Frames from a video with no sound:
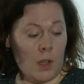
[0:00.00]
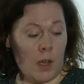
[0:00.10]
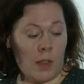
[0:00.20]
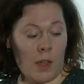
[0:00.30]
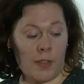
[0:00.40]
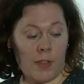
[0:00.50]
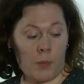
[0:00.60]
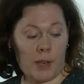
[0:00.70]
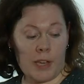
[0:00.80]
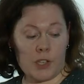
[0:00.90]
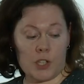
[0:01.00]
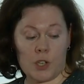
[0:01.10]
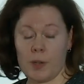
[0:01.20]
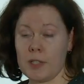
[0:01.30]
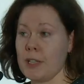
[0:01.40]
And the other thing we need to do
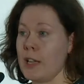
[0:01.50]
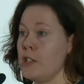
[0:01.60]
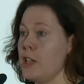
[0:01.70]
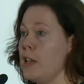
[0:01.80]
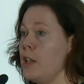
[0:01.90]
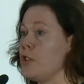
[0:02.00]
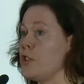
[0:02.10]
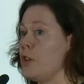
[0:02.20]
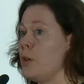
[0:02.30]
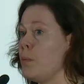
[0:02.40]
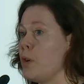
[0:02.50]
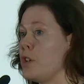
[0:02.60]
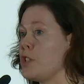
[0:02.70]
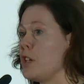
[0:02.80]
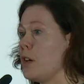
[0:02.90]
is to continue to
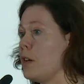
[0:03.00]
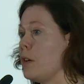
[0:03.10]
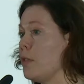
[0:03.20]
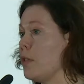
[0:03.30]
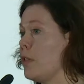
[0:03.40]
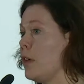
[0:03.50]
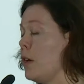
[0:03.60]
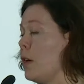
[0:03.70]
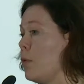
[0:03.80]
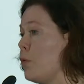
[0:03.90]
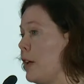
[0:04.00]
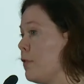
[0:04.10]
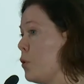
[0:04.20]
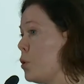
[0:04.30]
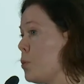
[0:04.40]
monitor the
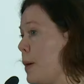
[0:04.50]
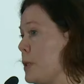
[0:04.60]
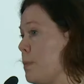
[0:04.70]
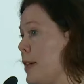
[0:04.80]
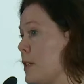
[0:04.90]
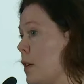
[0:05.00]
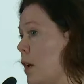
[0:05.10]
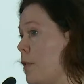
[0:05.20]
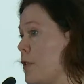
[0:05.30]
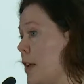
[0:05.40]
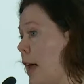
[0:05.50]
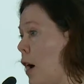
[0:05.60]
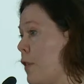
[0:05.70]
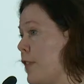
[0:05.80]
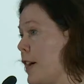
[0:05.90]
reinforced web spacer gloves and
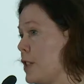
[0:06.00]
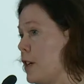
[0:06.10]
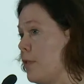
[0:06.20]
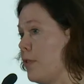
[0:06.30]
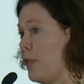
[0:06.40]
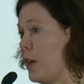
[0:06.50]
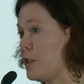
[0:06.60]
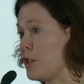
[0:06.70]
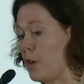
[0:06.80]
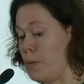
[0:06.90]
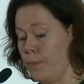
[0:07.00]
how effective those are.